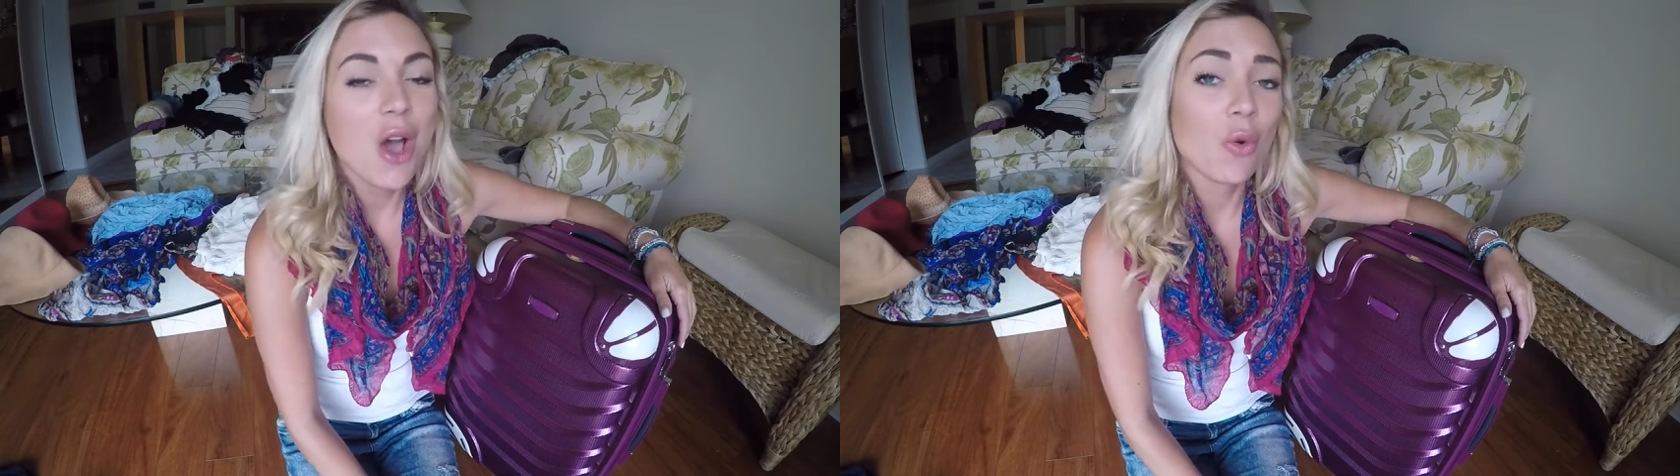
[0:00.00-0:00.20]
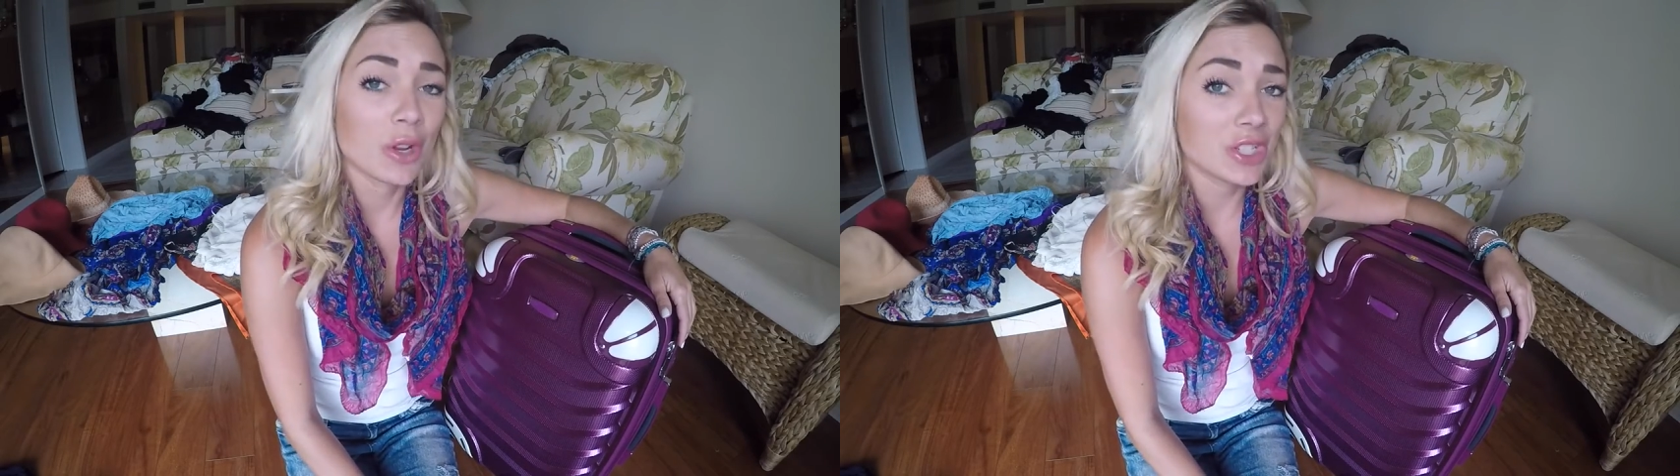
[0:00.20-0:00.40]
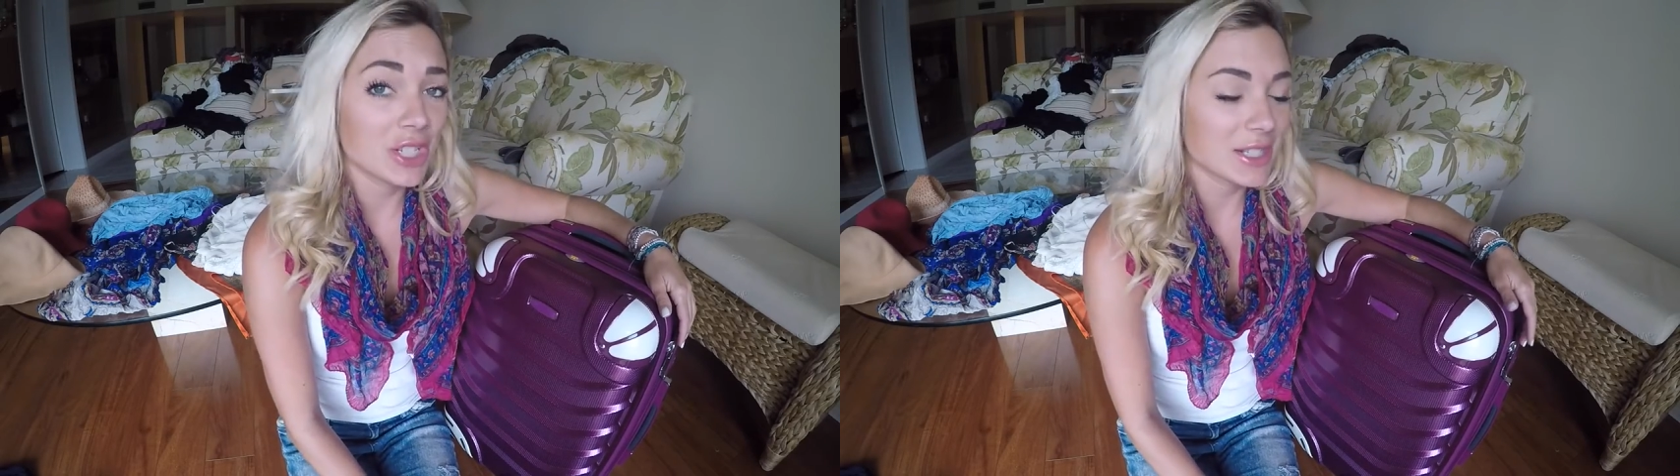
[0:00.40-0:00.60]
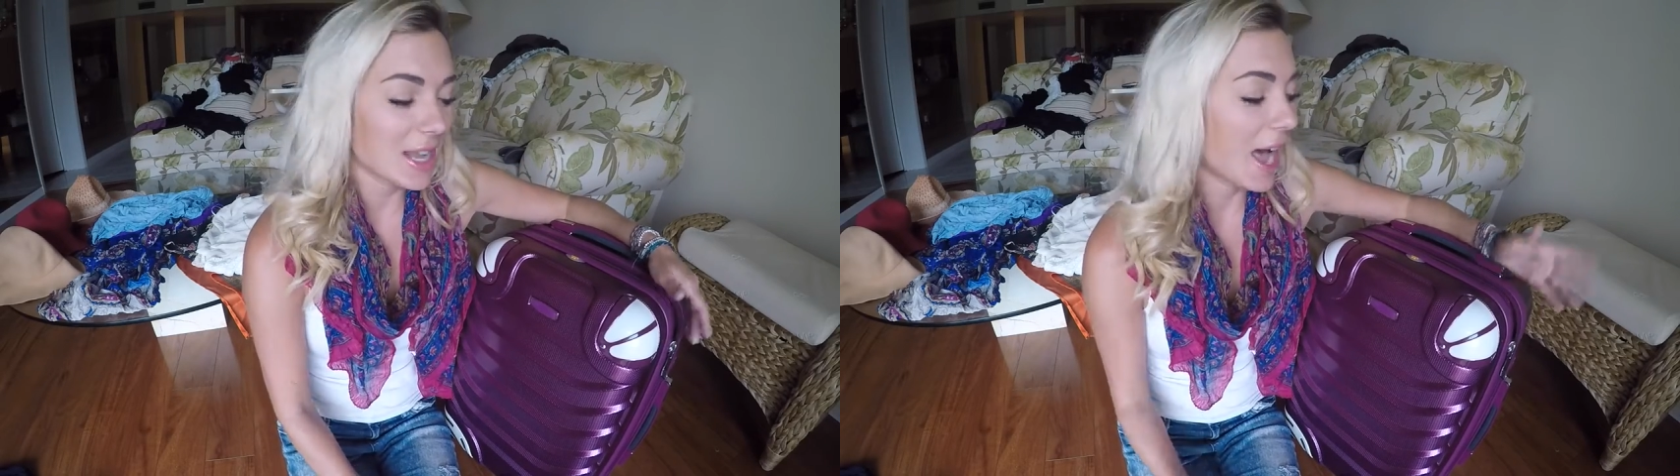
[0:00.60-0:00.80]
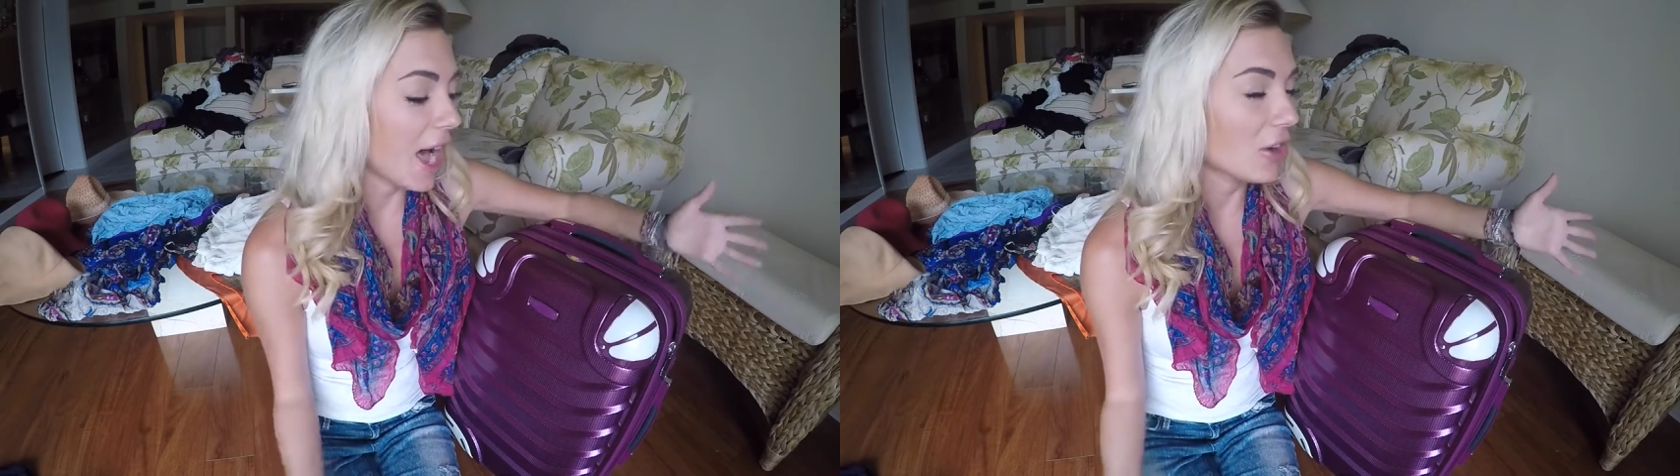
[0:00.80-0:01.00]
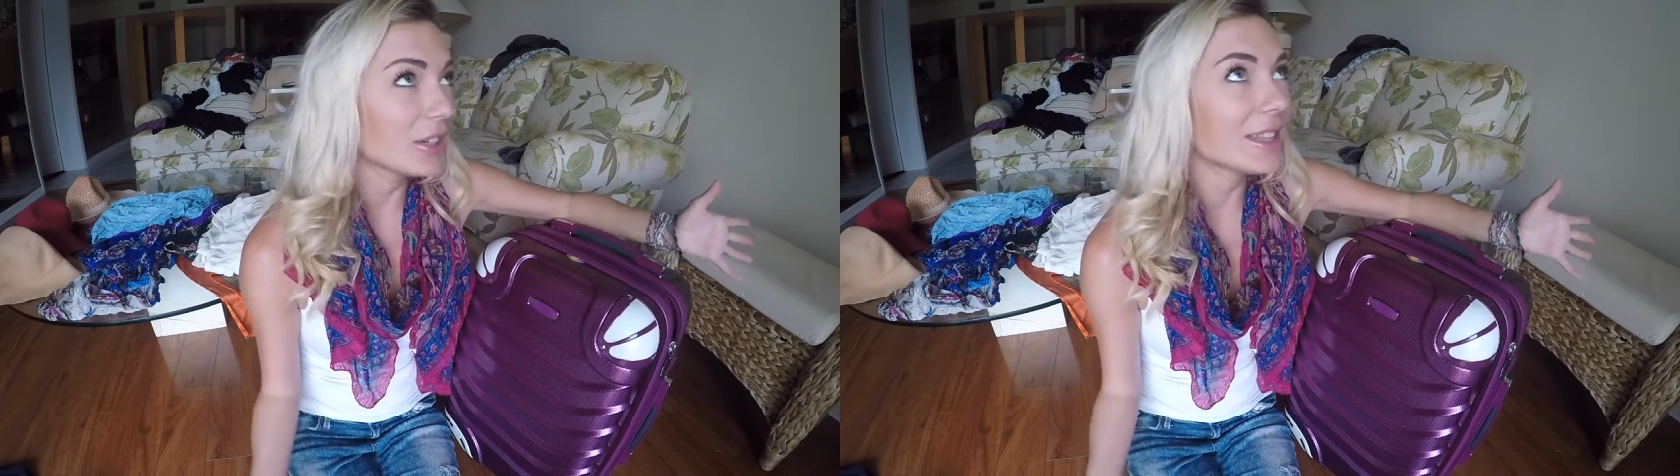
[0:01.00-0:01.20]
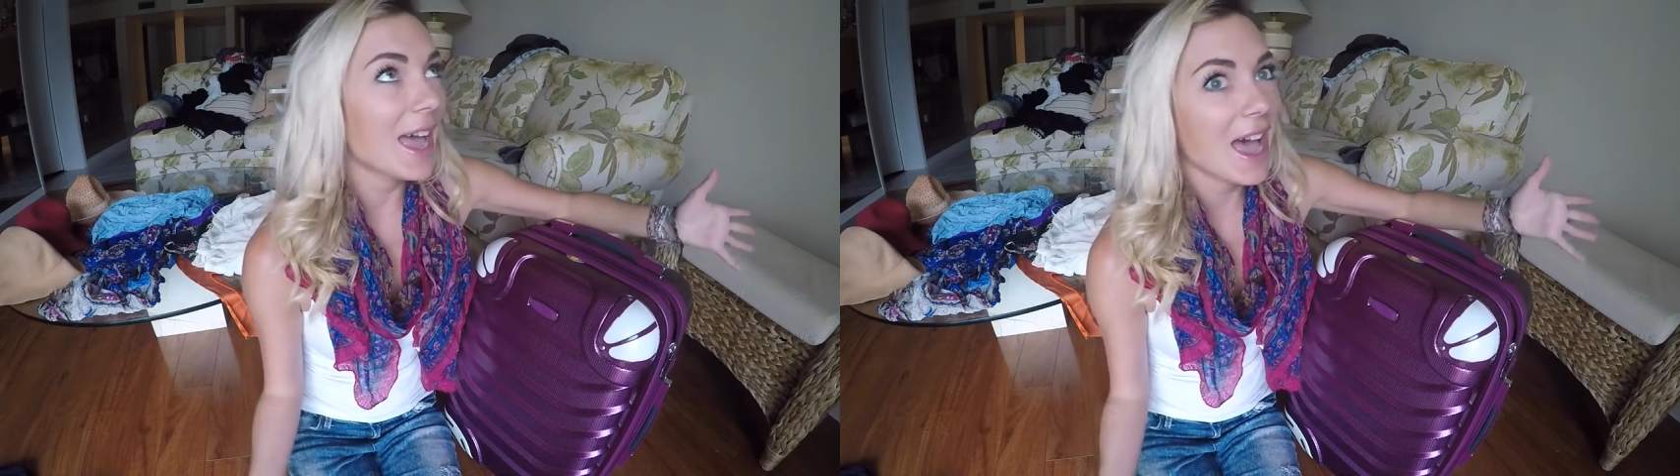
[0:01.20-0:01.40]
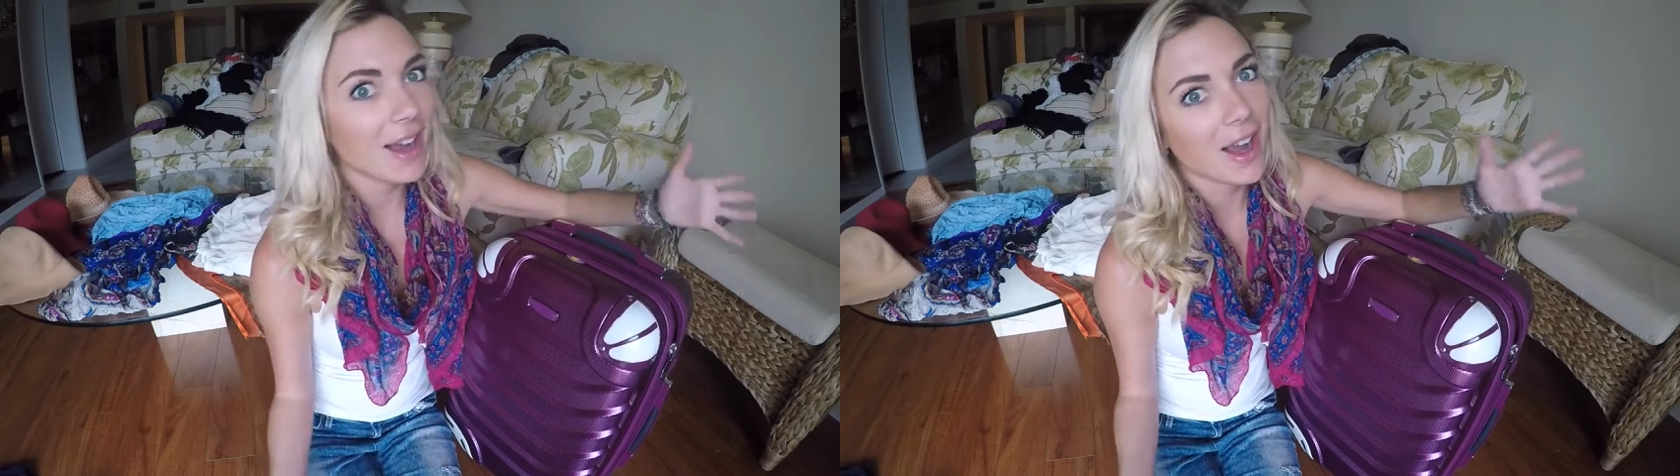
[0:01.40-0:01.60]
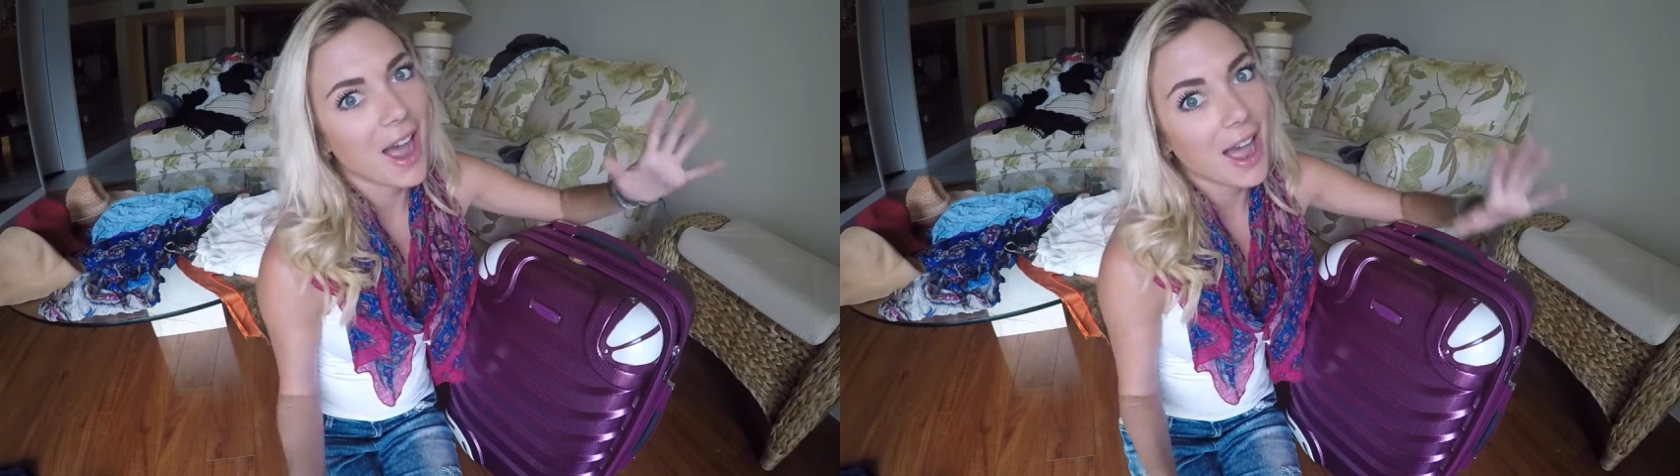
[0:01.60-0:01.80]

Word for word: which is how in the heck